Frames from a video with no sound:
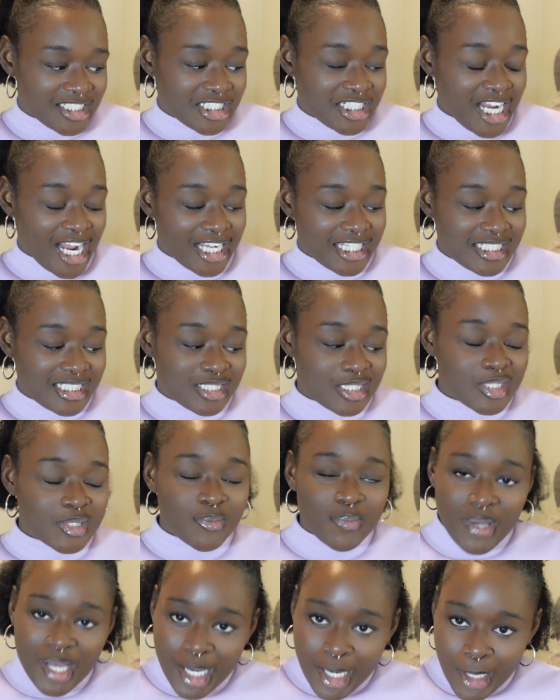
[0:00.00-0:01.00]
Jackson as
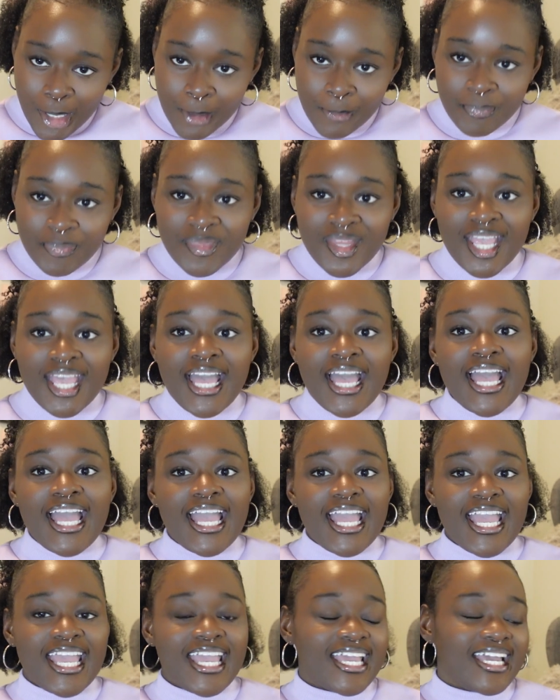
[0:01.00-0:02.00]
well,
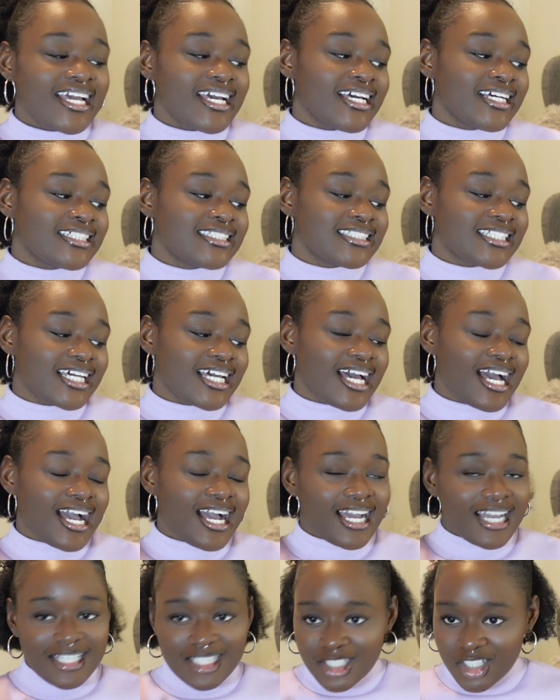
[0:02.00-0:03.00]
and
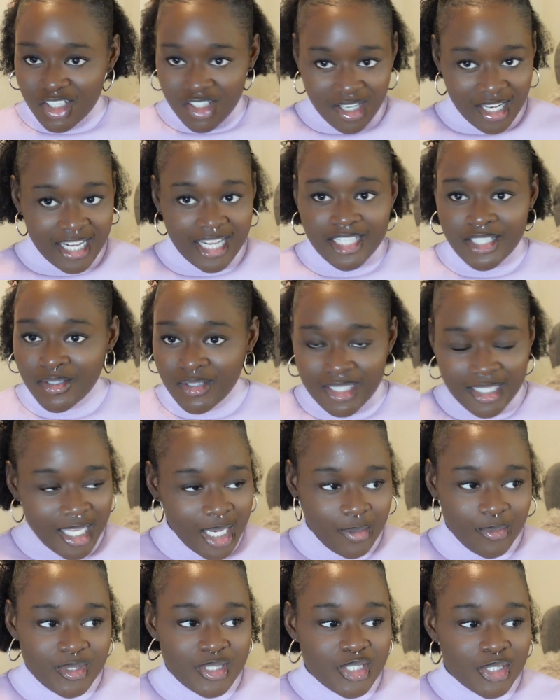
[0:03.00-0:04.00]
cried during
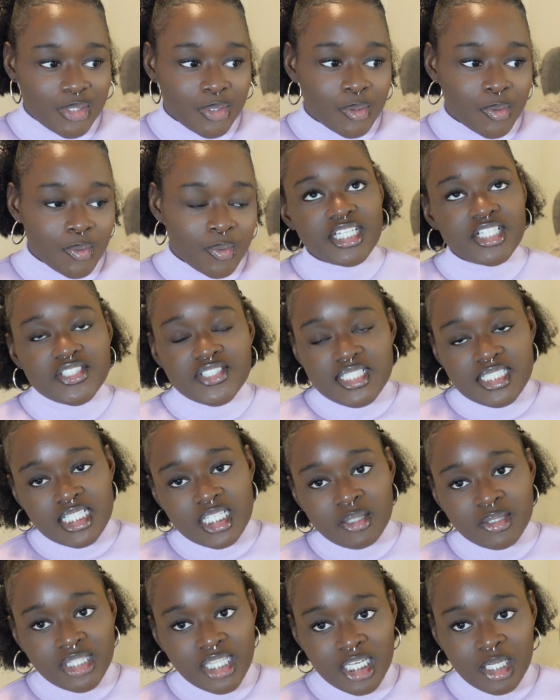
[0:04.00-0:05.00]
that one too. Interesting
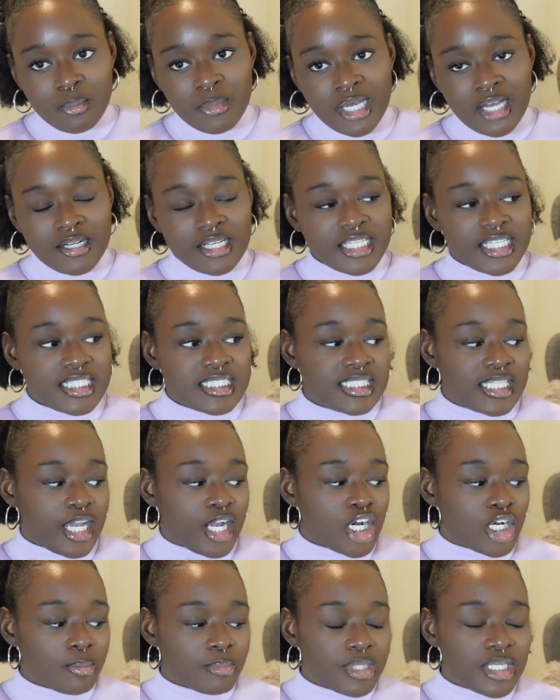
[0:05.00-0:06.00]
thing about it is that
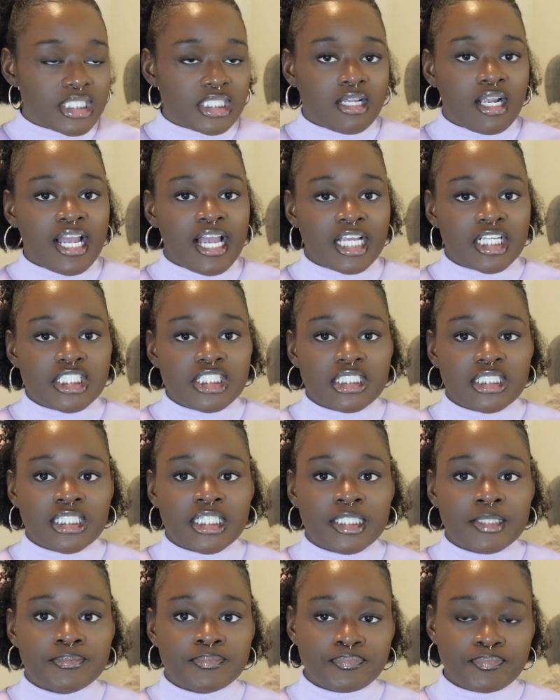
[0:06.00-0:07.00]
her books are
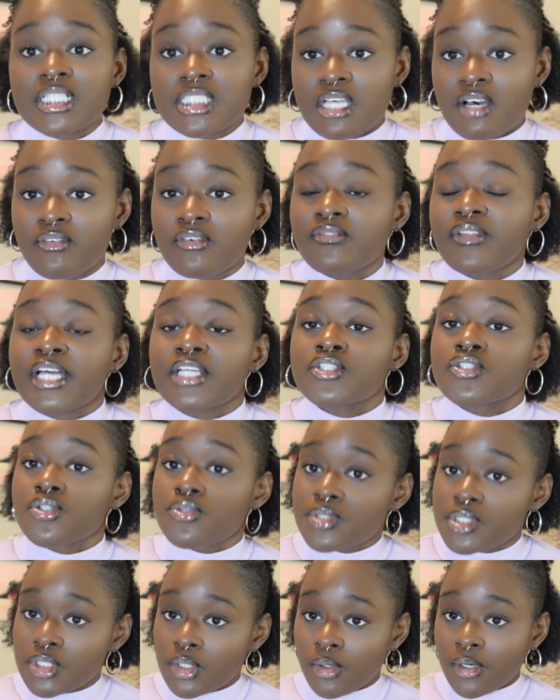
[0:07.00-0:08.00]
actually based off of like true
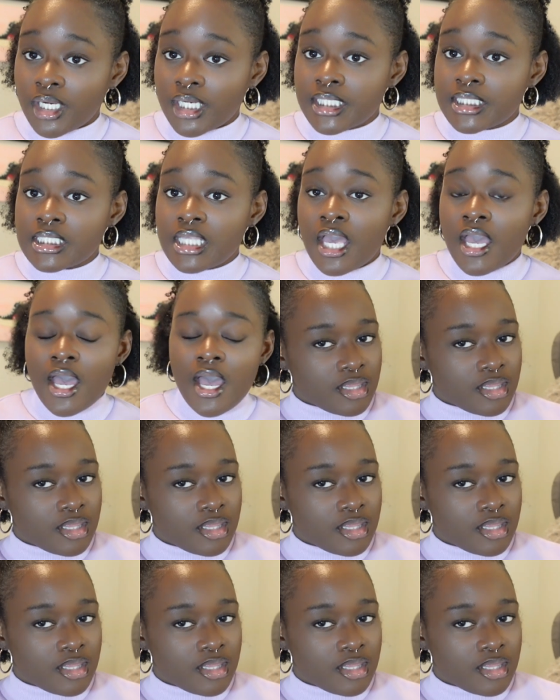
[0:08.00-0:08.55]
stories.